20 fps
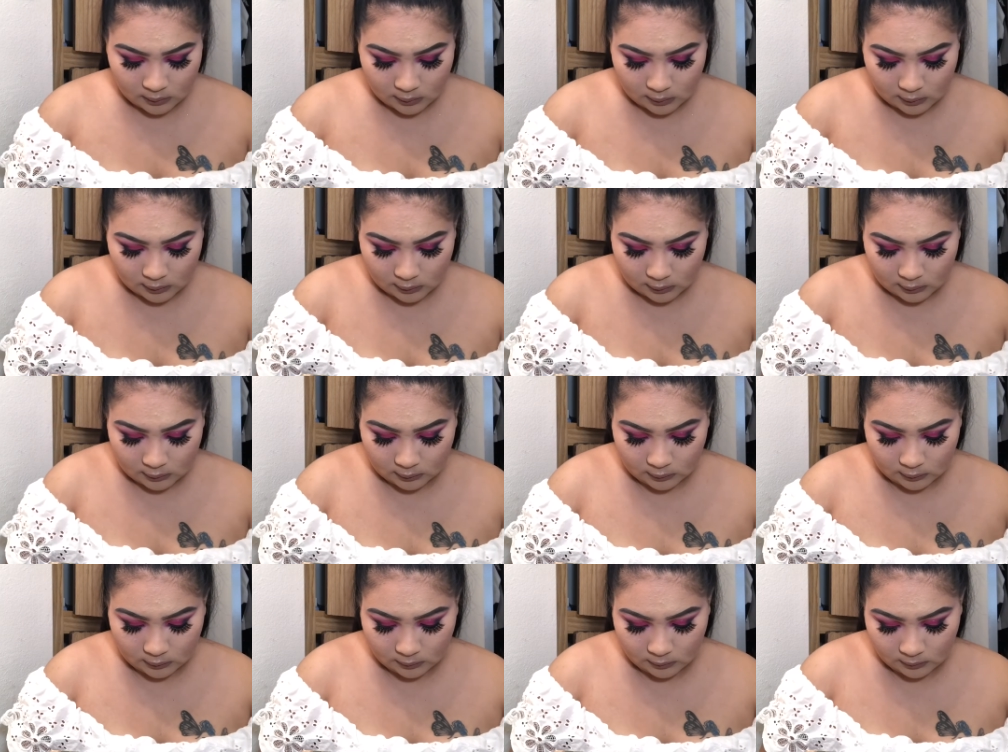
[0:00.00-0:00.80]

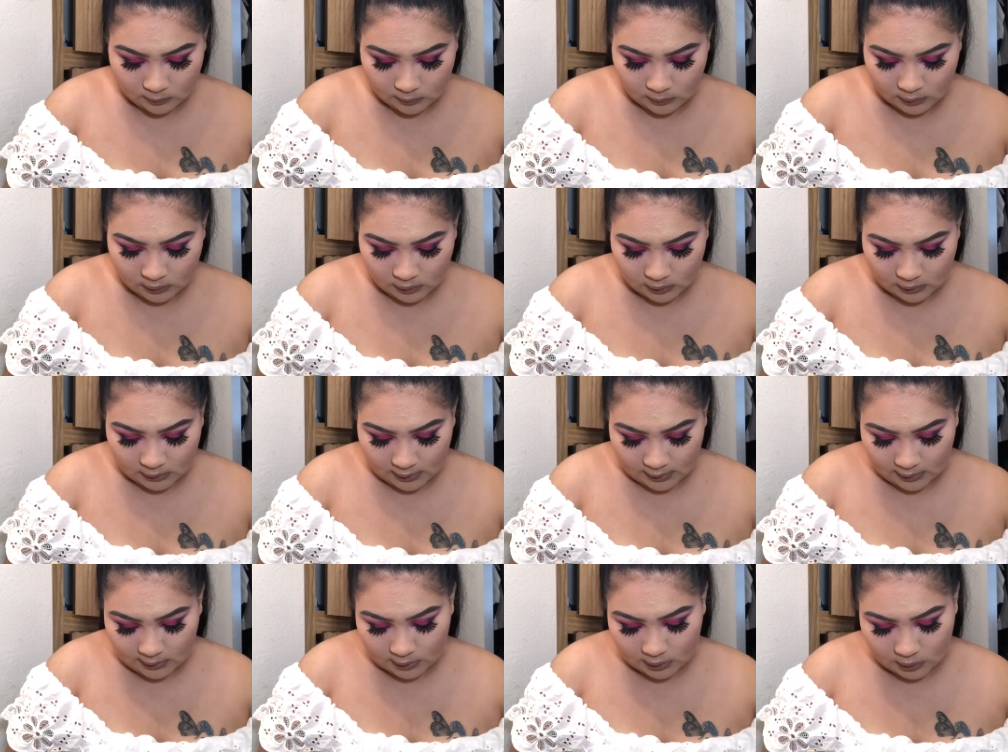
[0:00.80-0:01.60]
So, so I
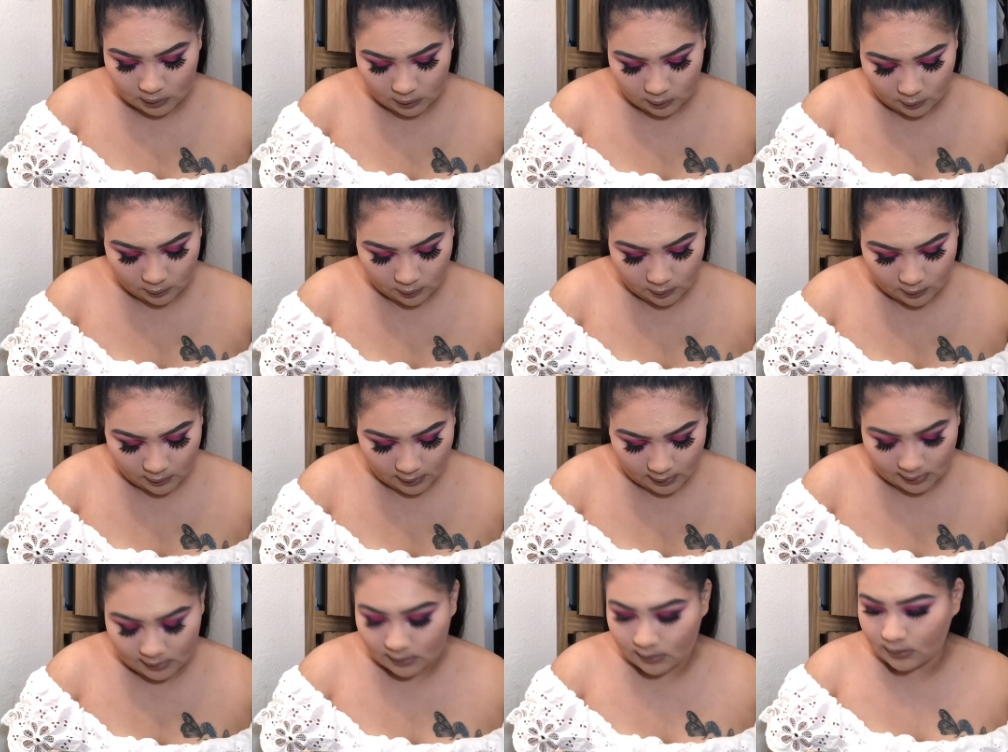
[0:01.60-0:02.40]
could show you
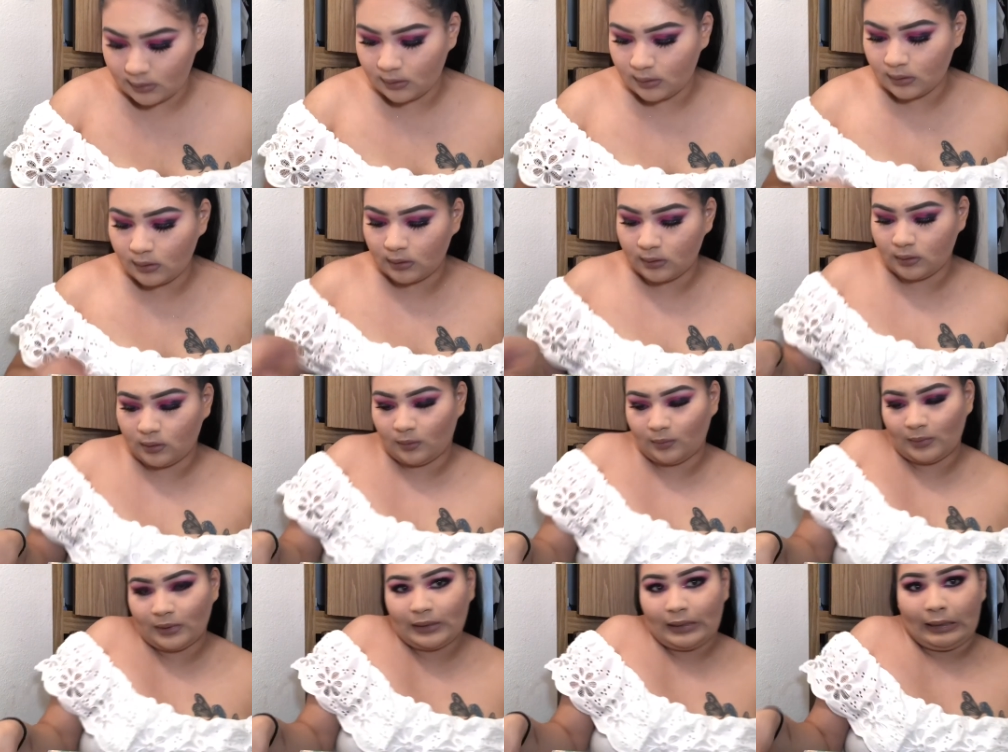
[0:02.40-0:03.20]
guys. So I'm
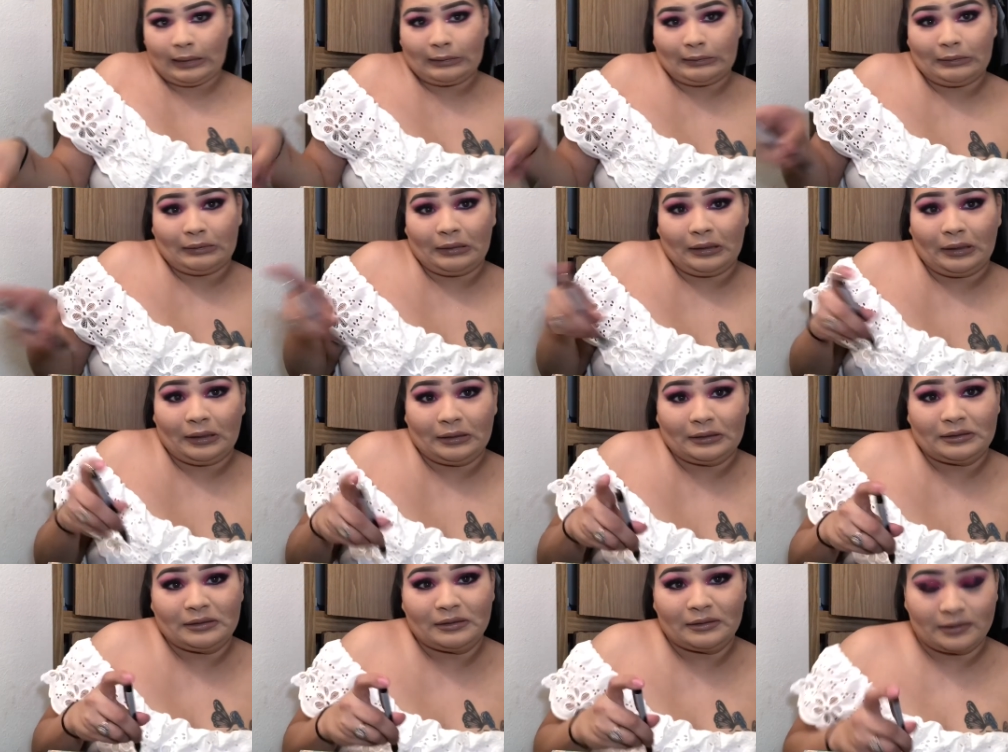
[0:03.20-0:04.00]
gonna have to cut
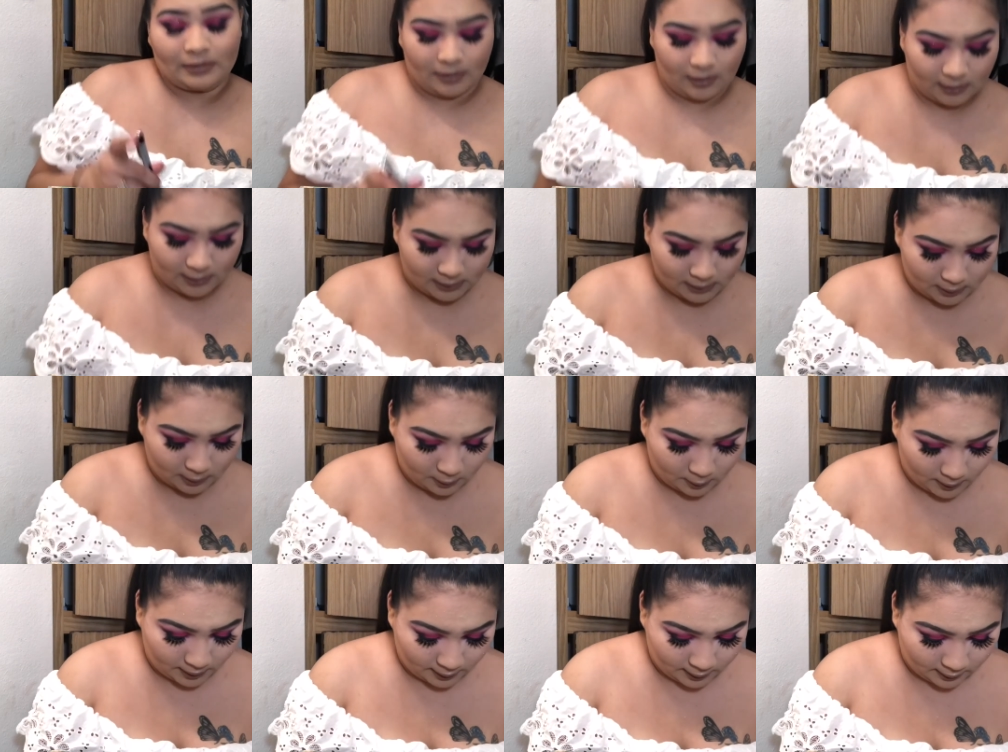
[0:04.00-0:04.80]
it. So sorry to the
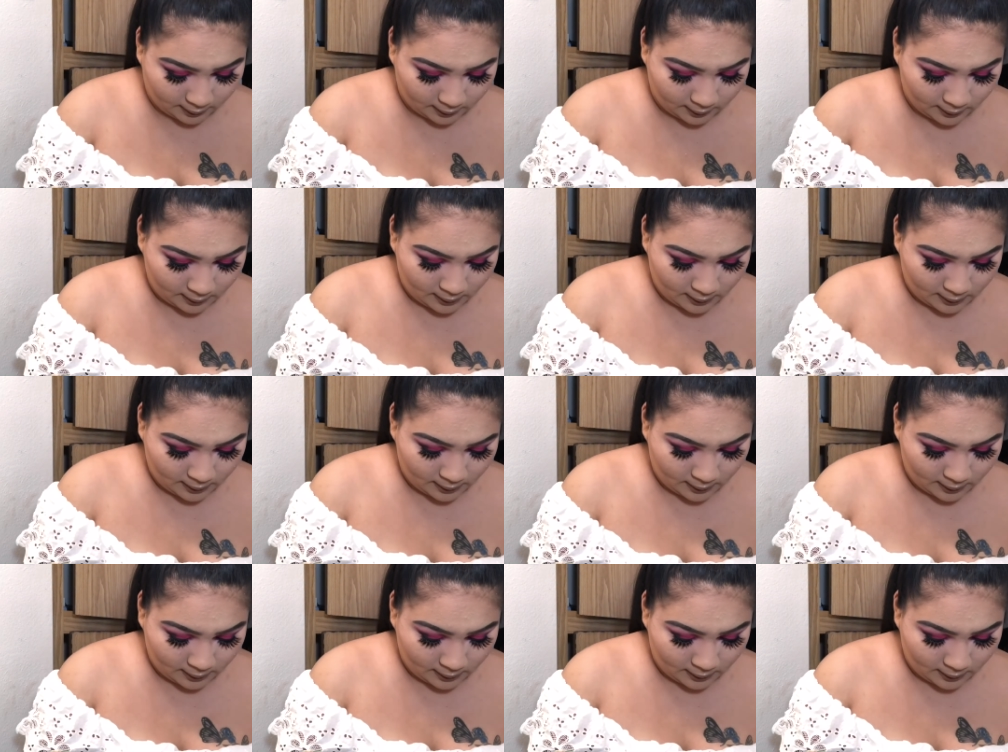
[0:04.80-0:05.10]
winner.